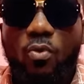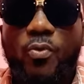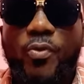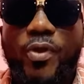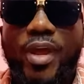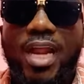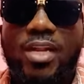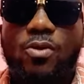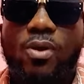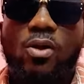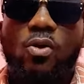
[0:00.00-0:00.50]

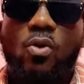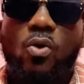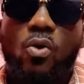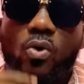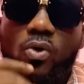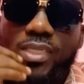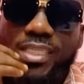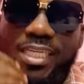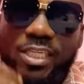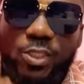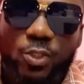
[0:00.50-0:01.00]
we are no
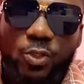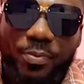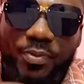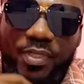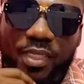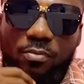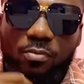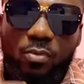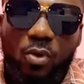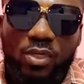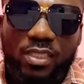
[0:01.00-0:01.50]
call,
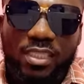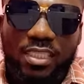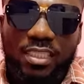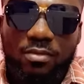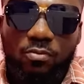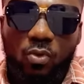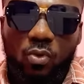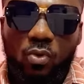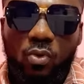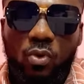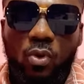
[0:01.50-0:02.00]
description box,
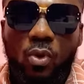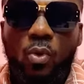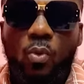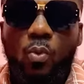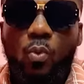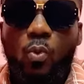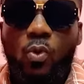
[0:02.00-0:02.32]
the mo.